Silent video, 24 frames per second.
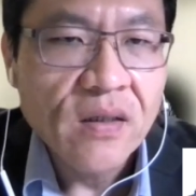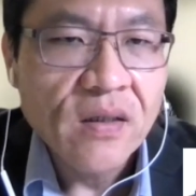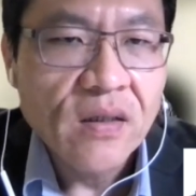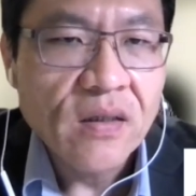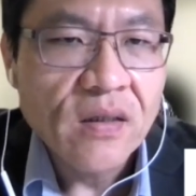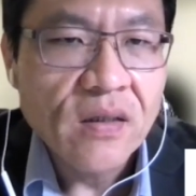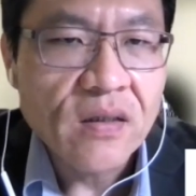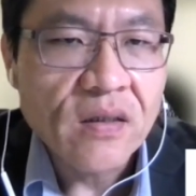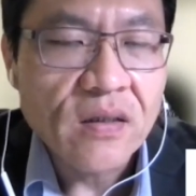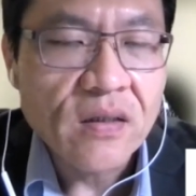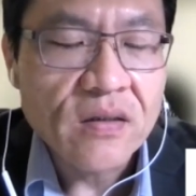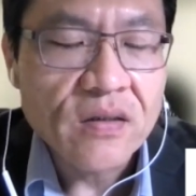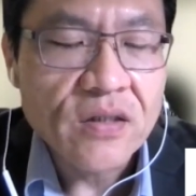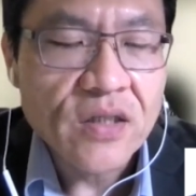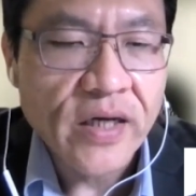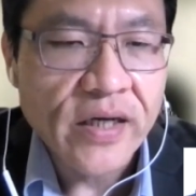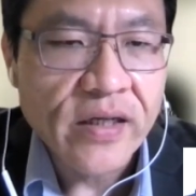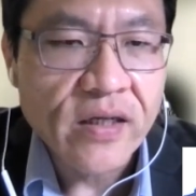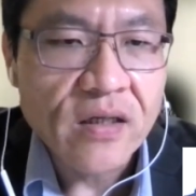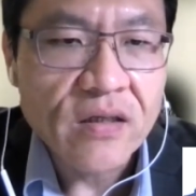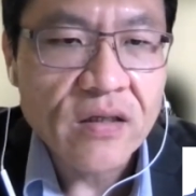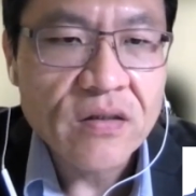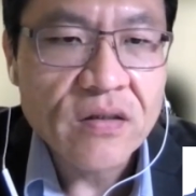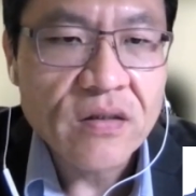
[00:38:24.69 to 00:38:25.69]
the
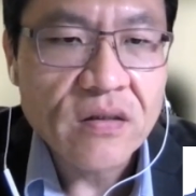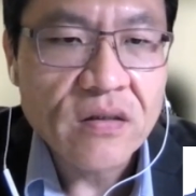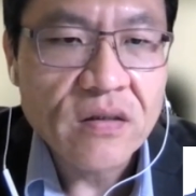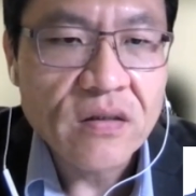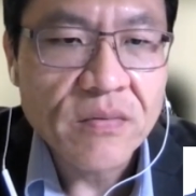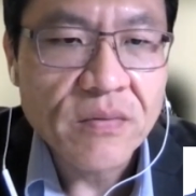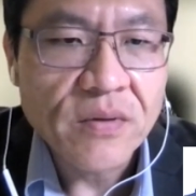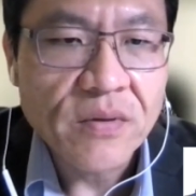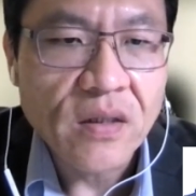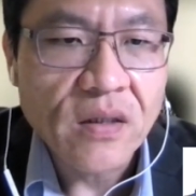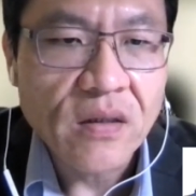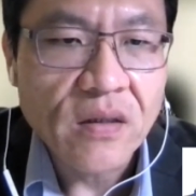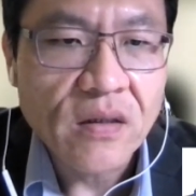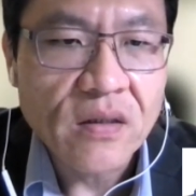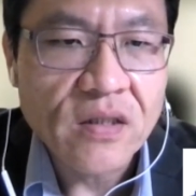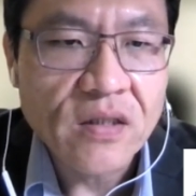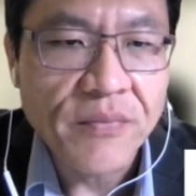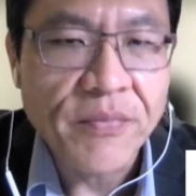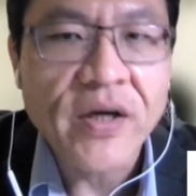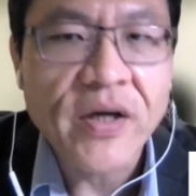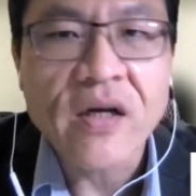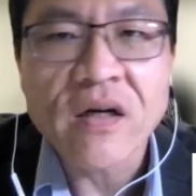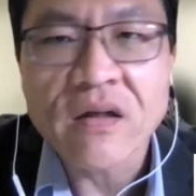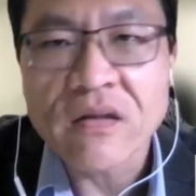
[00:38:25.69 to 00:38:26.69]
China's
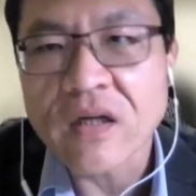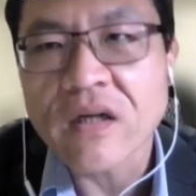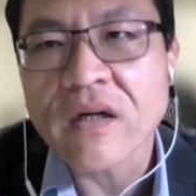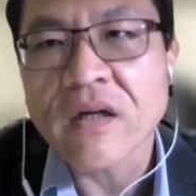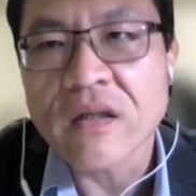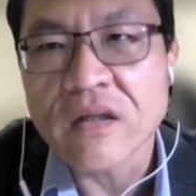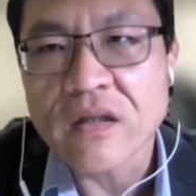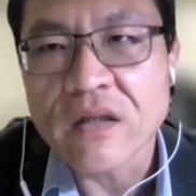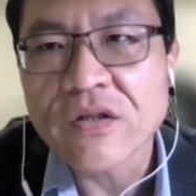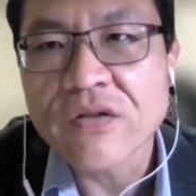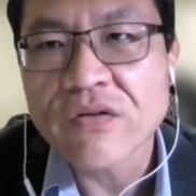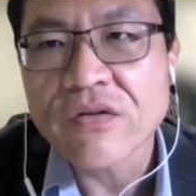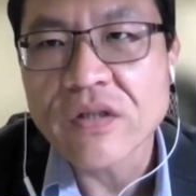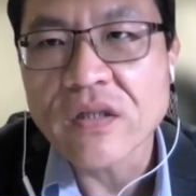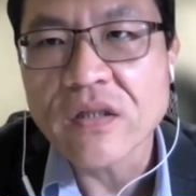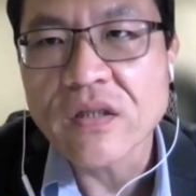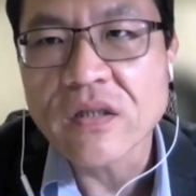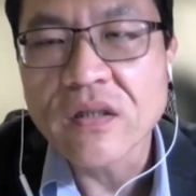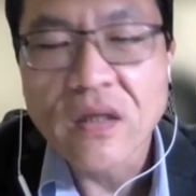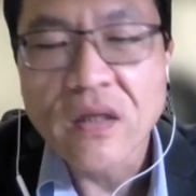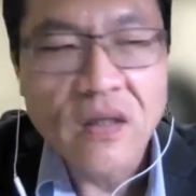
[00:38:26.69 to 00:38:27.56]
semiconductor industry.